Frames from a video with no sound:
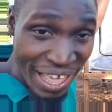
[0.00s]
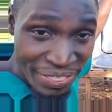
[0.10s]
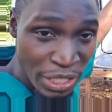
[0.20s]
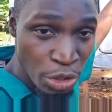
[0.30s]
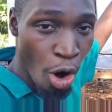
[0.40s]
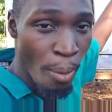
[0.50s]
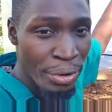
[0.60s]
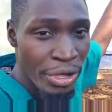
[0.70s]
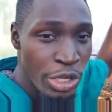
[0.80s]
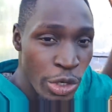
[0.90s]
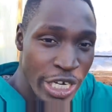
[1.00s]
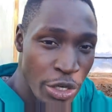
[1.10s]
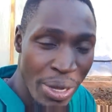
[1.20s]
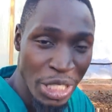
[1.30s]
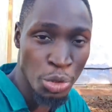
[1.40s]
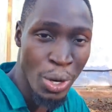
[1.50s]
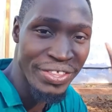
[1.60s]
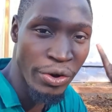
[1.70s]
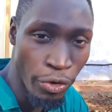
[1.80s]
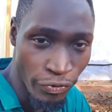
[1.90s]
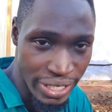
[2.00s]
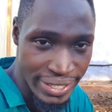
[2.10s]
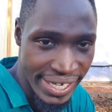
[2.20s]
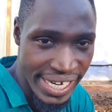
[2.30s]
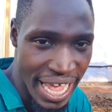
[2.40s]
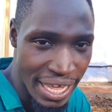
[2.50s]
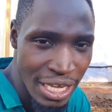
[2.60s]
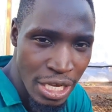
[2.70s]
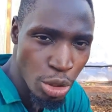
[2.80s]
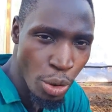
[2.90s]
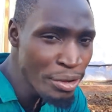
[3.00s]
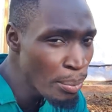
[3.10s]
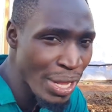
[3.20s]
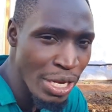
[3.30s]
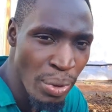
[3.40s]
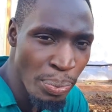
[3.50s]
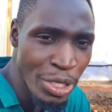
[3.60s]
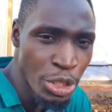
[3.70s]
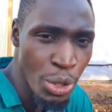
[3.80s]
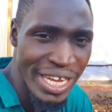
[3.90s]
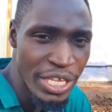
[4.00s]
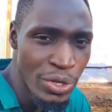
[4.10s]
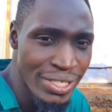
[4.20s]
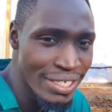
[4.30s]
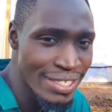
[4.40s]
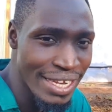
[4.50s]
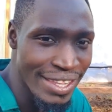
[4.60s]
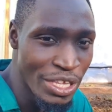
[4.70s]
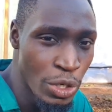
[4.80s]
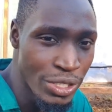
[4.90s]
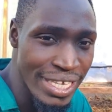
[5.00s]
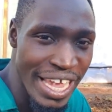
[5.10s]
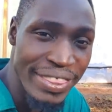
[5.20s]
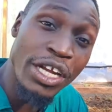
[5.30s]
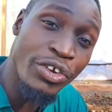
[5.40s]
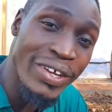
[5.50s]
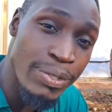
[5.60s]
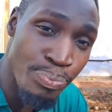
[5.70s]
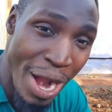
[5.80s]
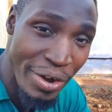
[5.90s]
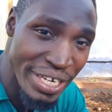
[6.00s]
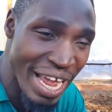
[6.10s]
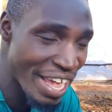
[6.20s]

at the top, you need to make sure the roof is clear. So what people, people usually use is that they use either transparent